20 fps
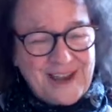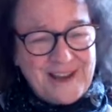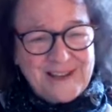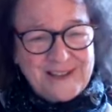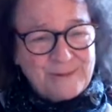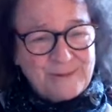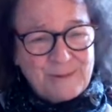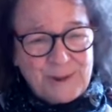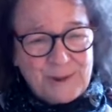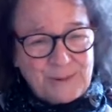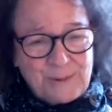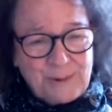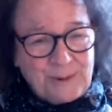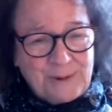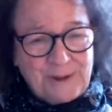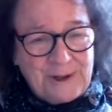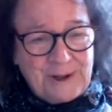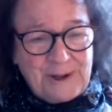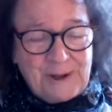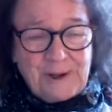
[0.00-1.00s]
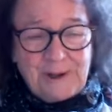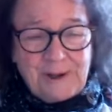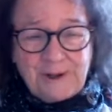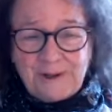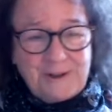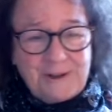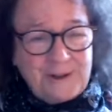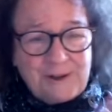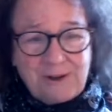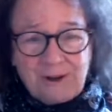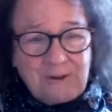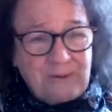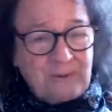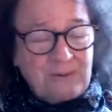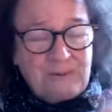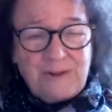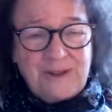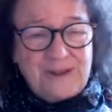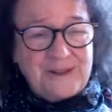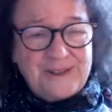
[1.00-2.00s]
days, which were, in
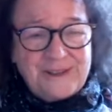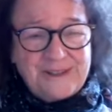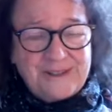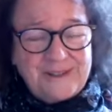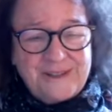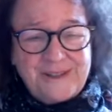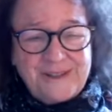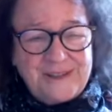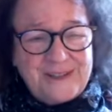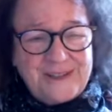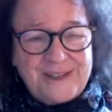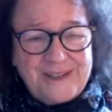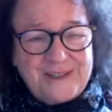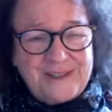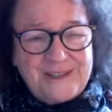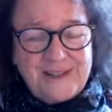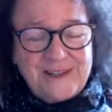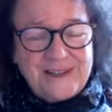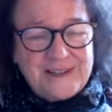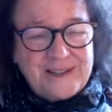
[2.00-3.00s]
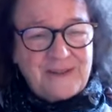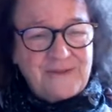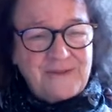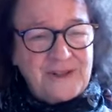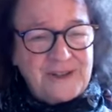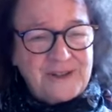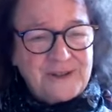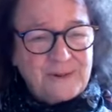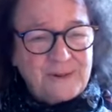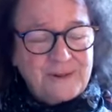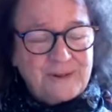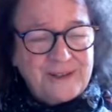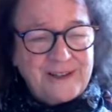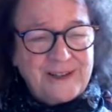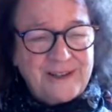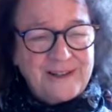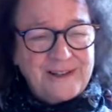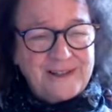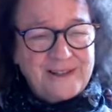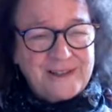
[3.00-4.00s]
the late 70s, early
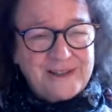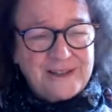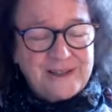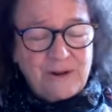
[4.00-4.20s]
80s.